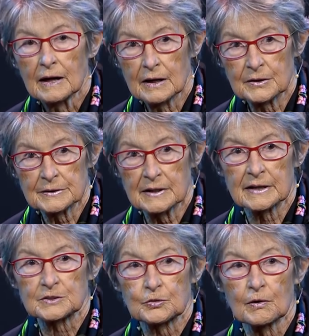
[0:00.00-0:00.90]
our
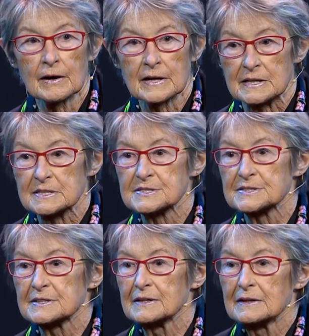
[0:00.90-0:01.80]

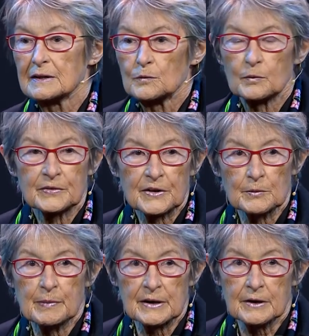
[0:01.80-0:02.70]
electronics with
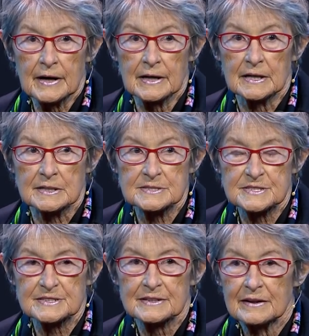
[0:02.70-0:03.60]
their bare
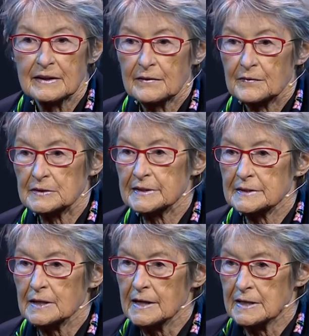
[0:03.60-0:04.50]
hands, the
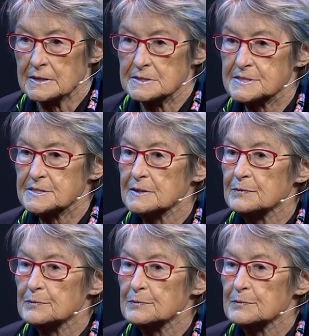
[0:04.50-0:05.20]
little hands.